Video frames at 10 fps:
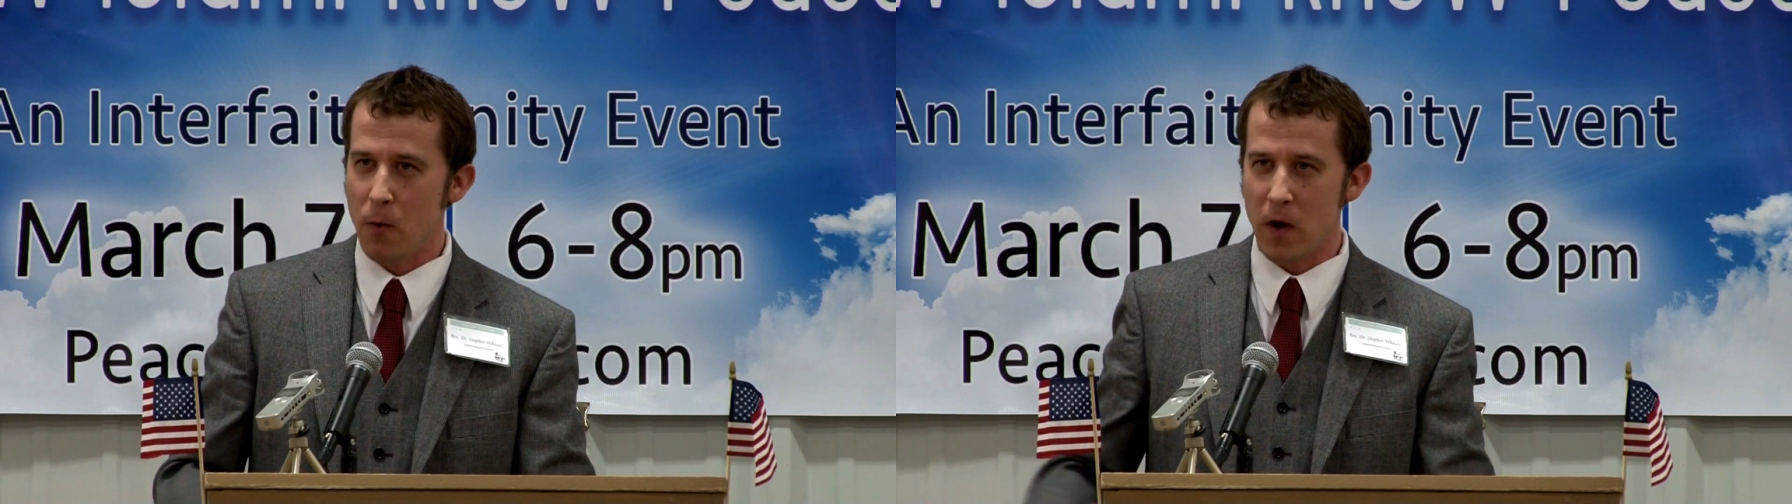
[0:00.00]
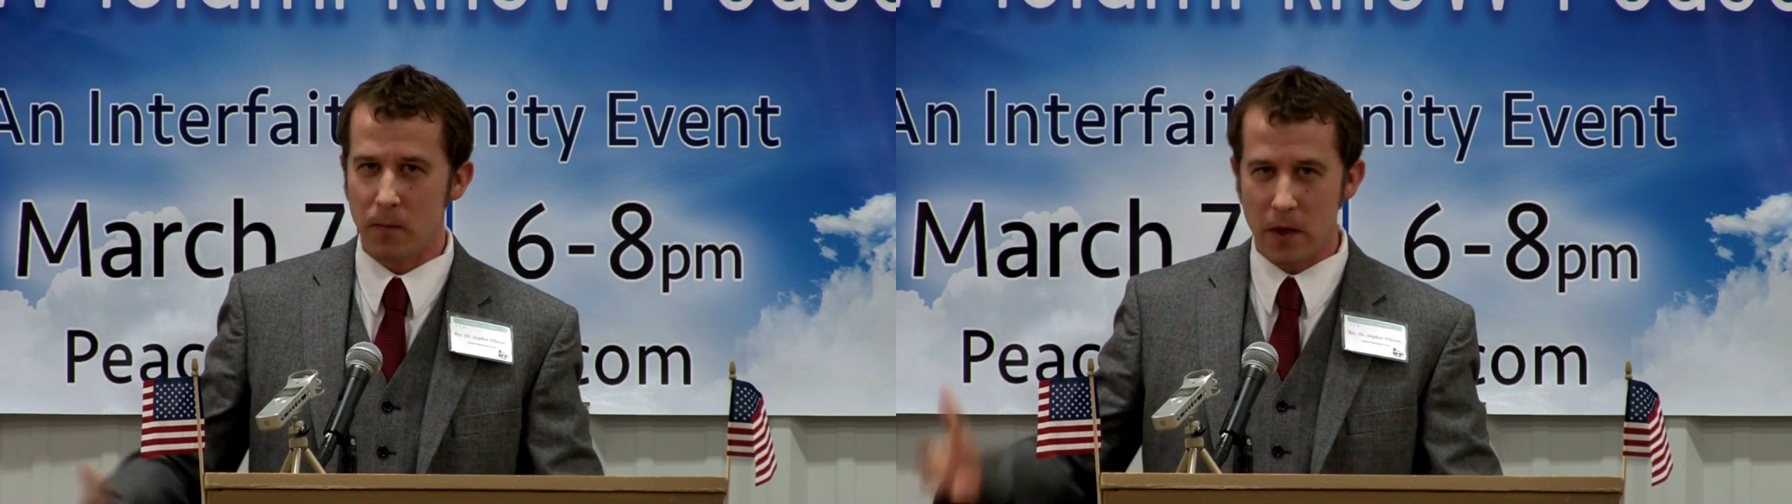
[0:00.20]

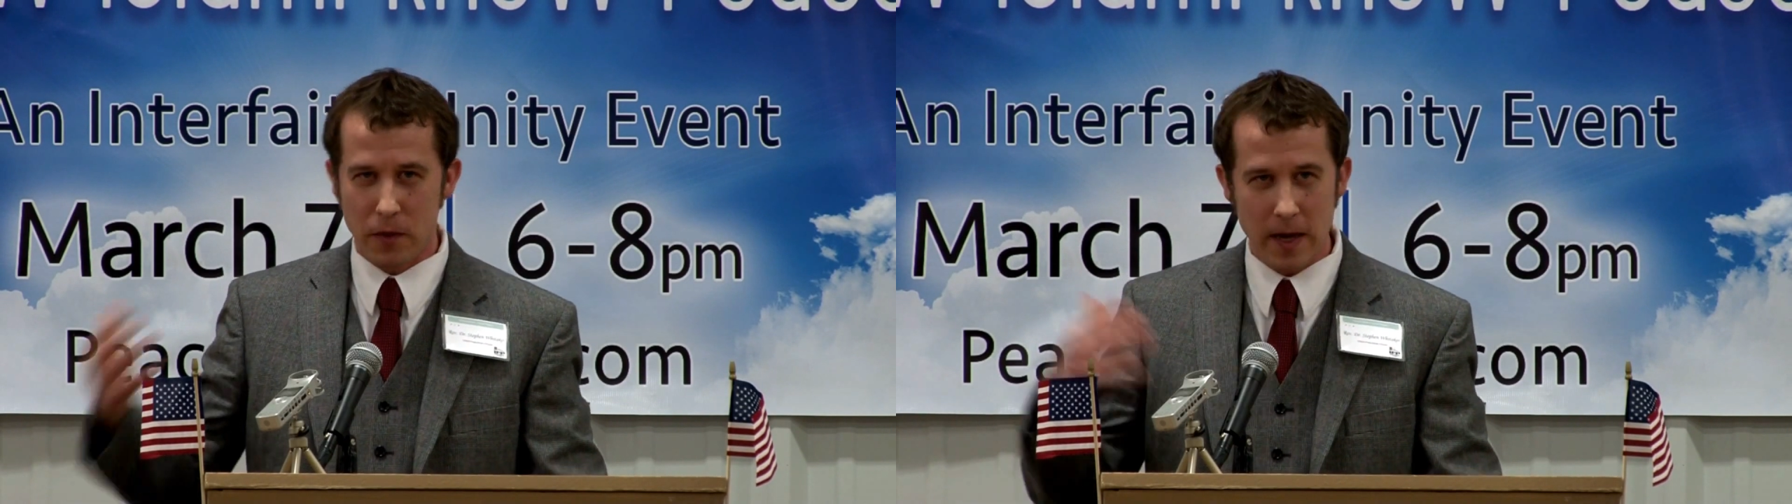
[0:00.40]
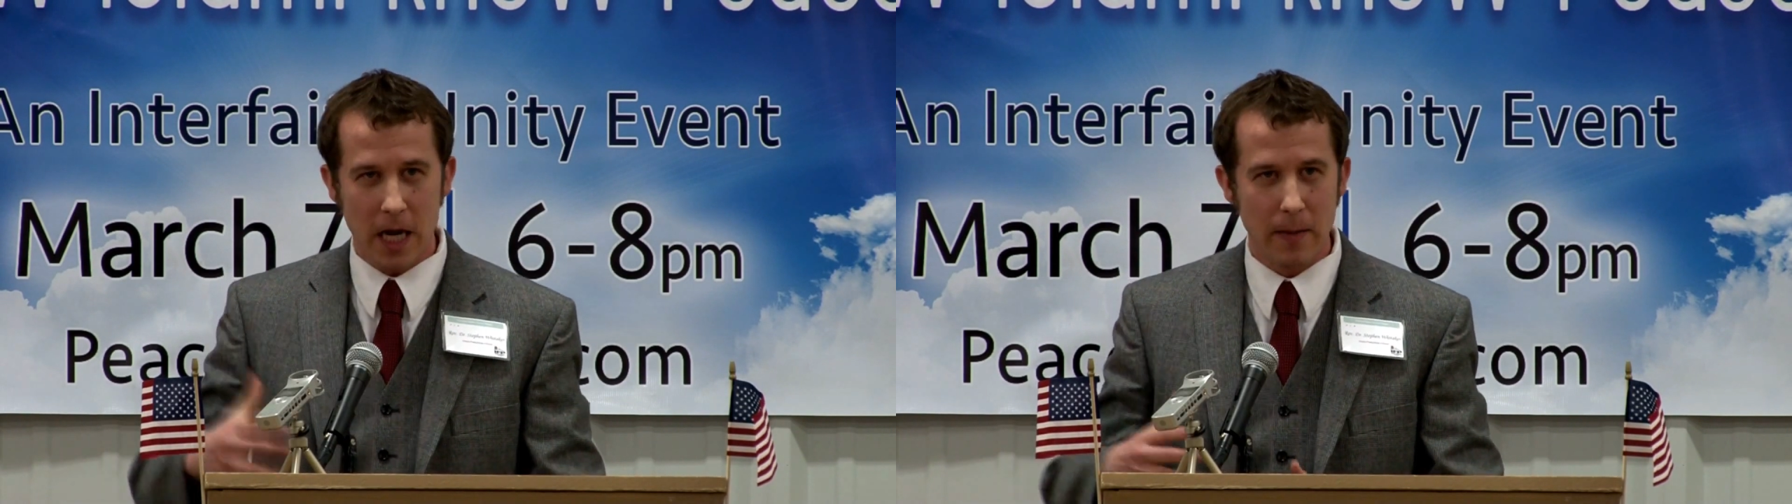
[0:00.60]
And we've
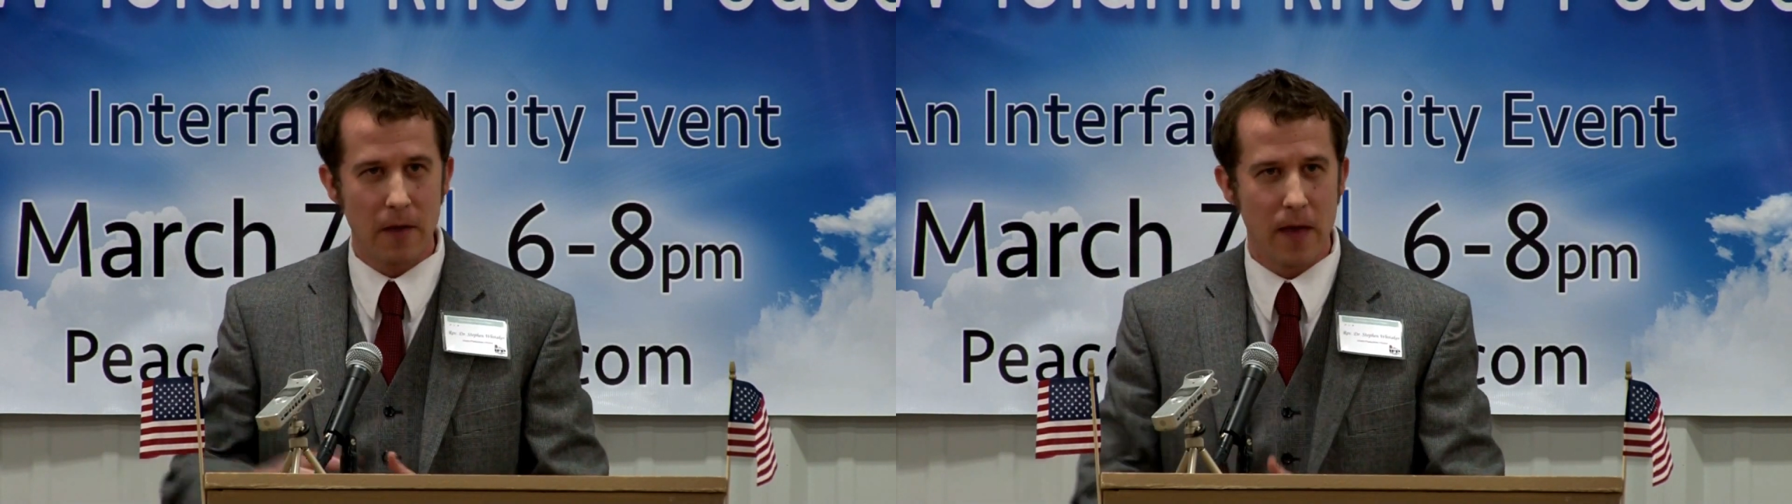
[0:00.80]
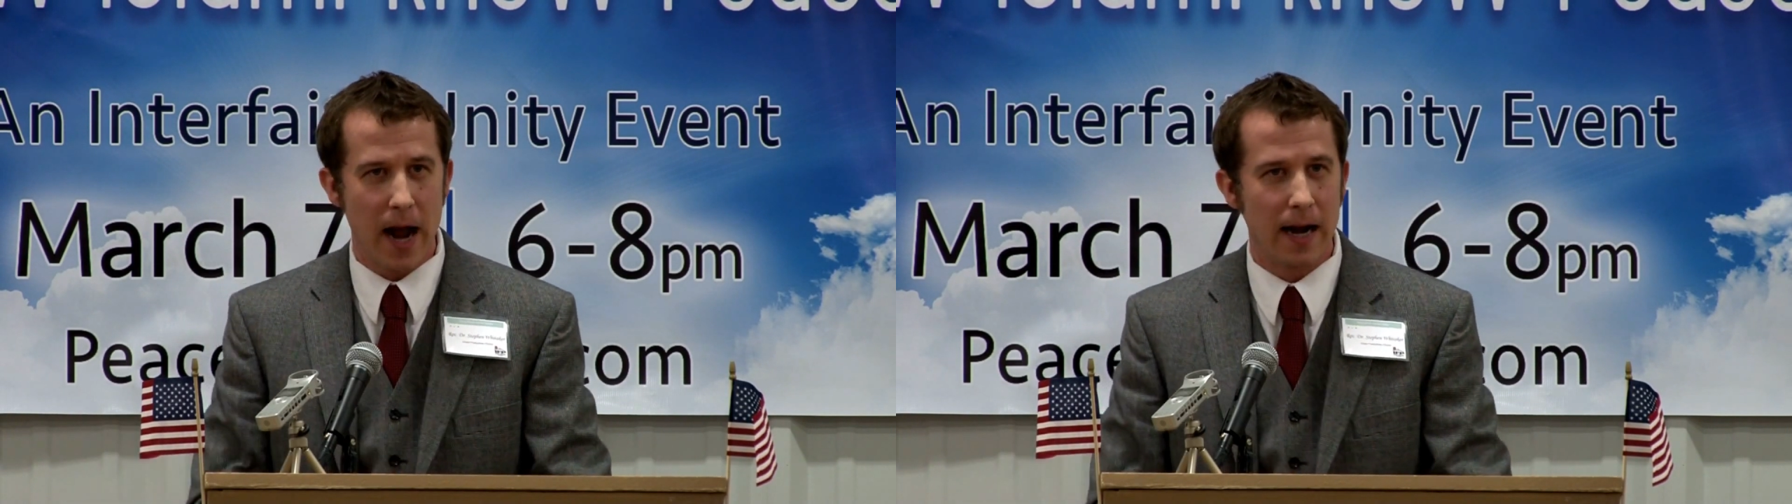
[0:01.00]
been thinking
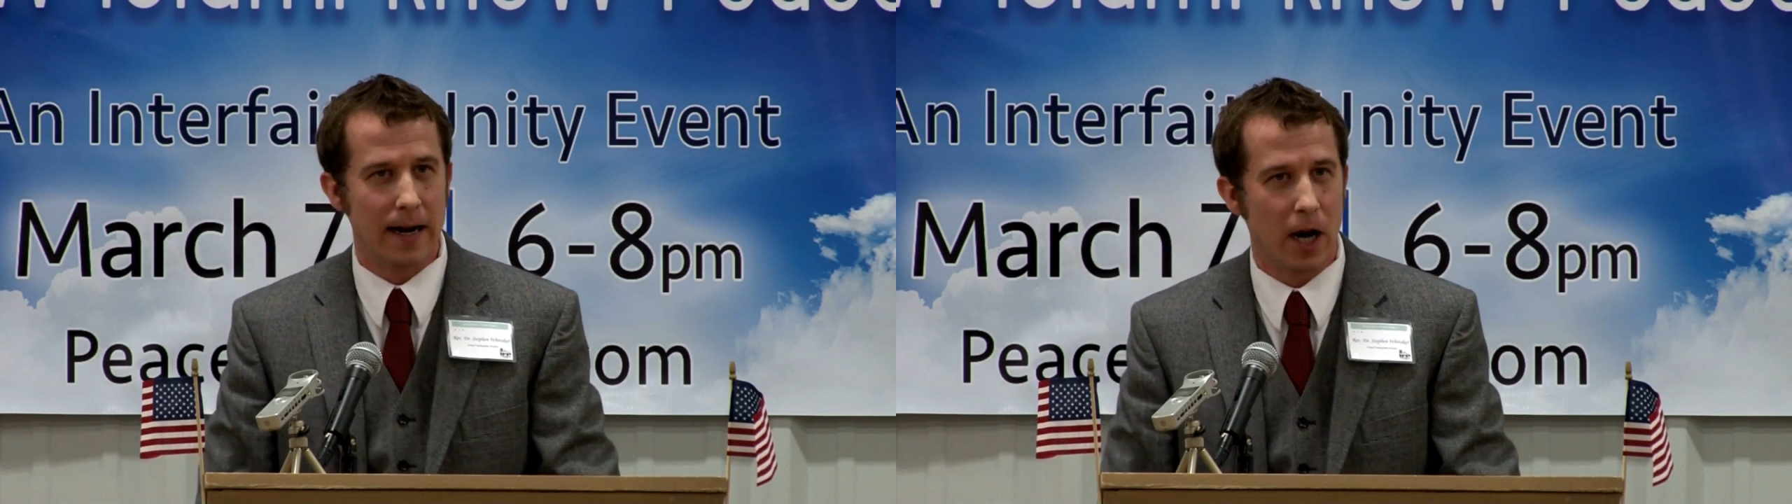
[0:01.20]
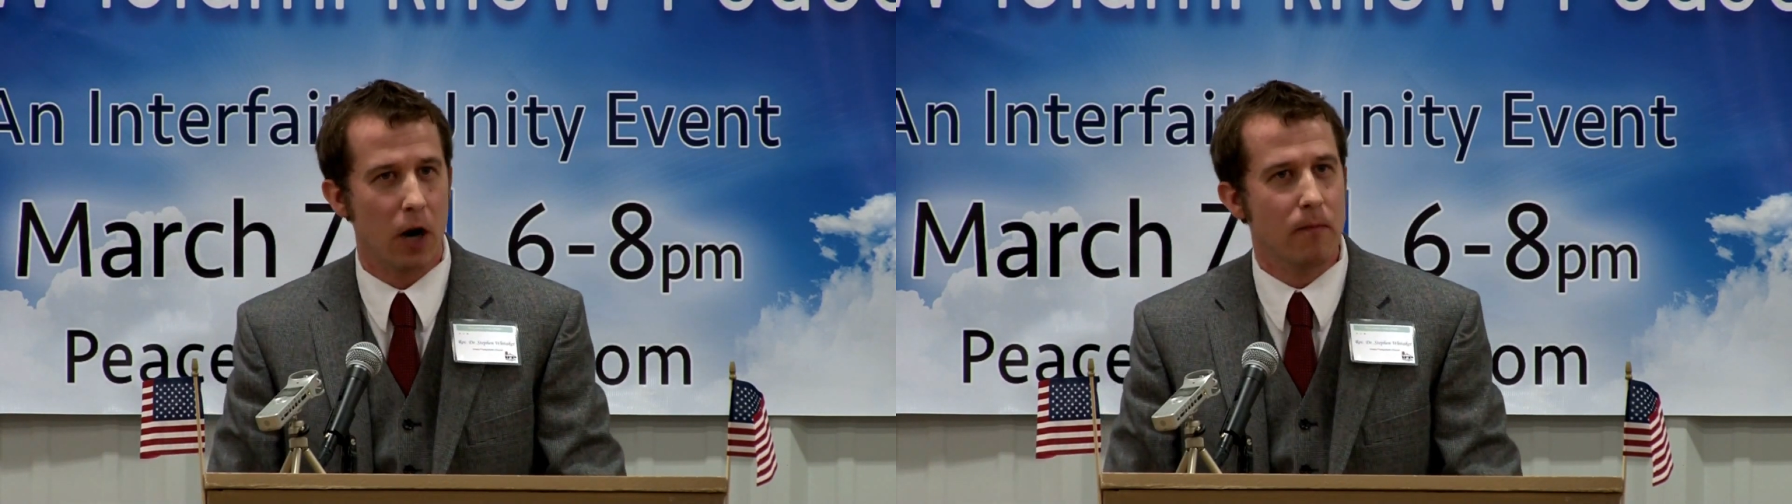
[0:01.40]
about that
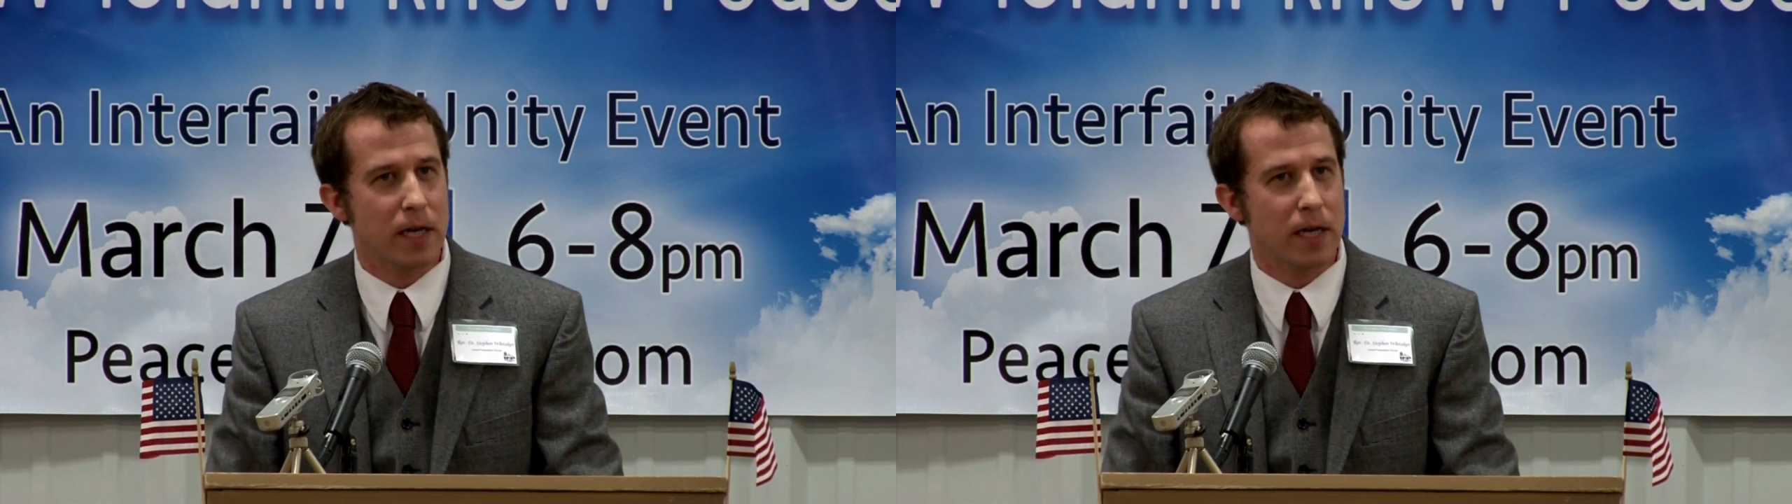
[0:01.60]
and led our